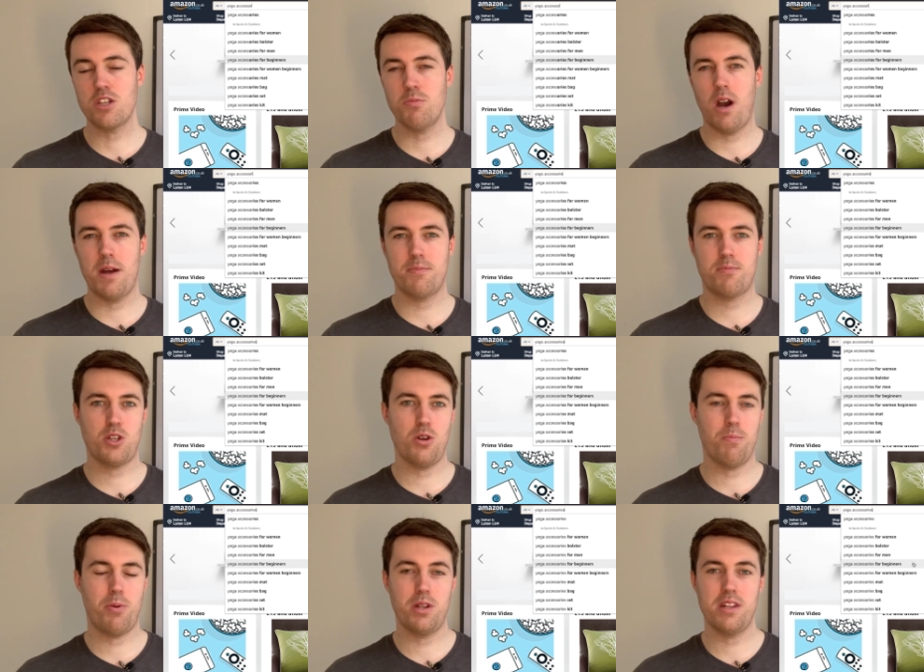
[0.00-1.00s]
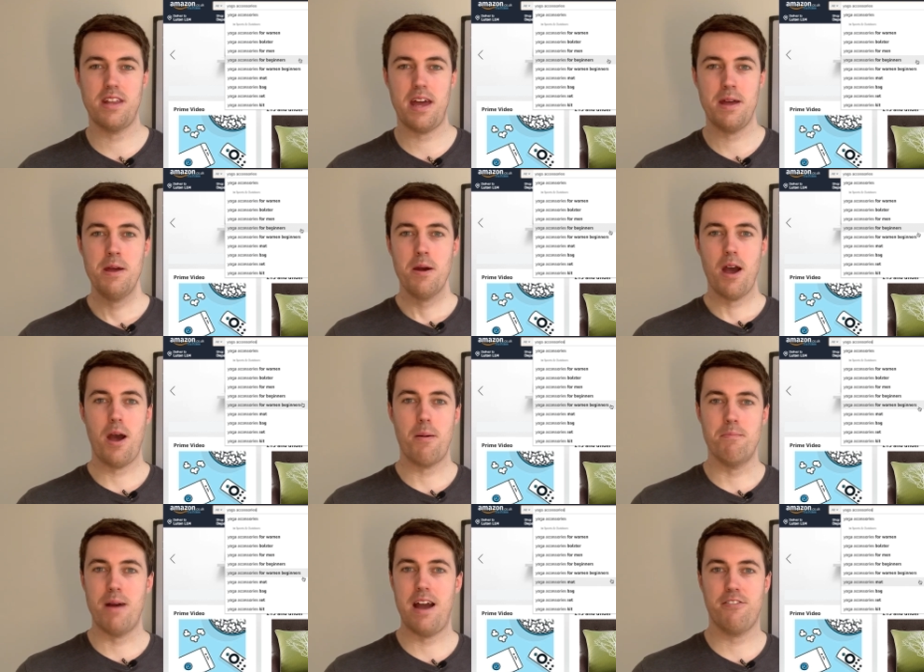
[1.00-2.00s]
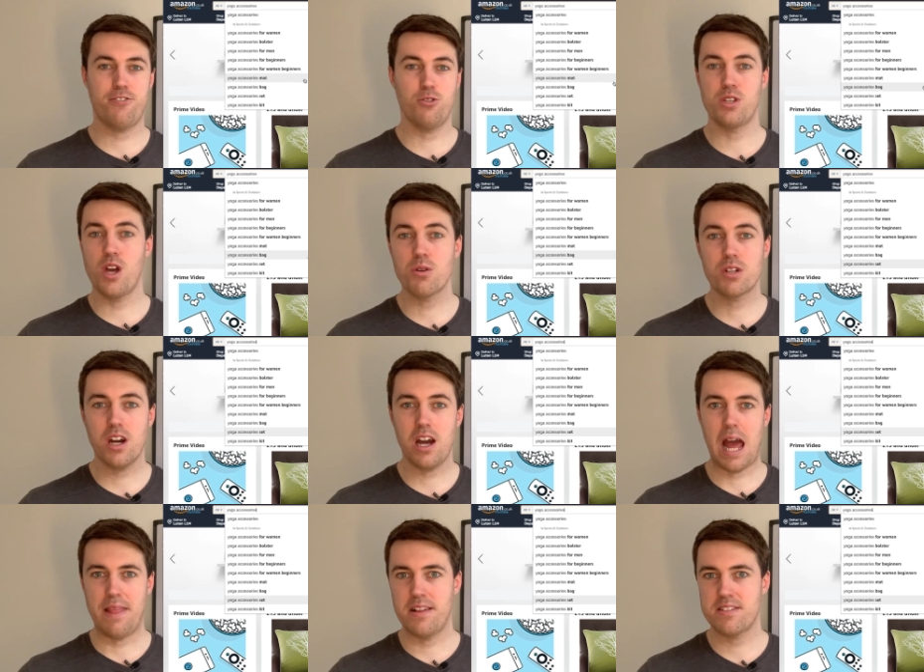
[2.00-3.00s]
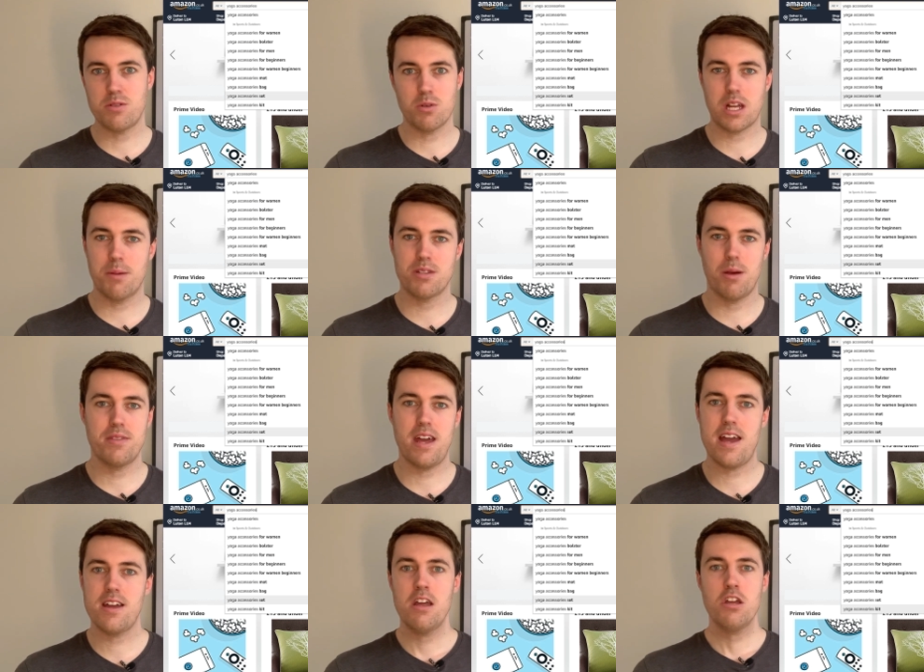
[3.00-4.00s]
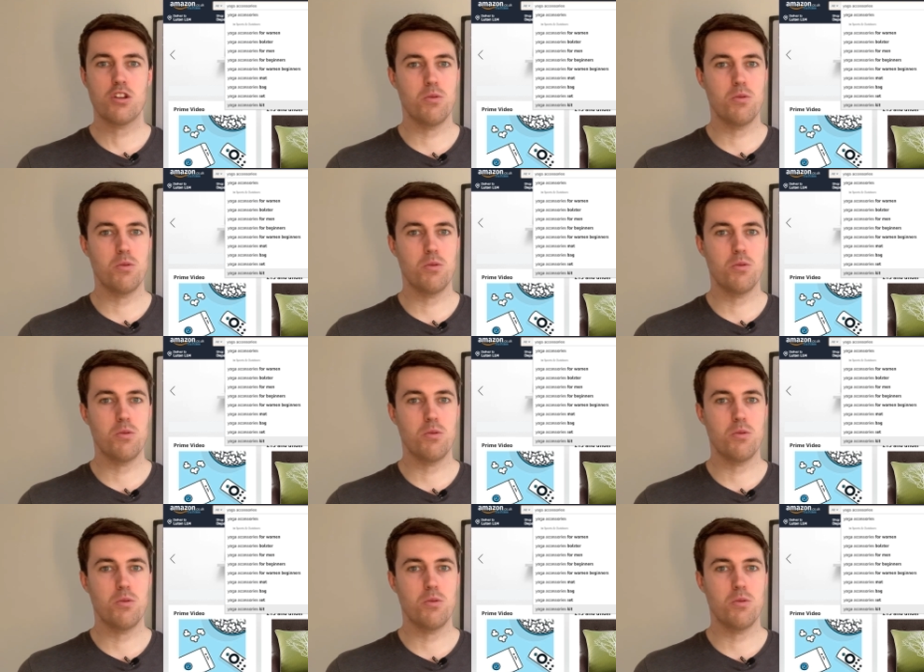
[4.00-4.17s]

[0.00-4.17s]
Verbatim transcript: you might put in there uh, mat for yoga and then see what comes up there.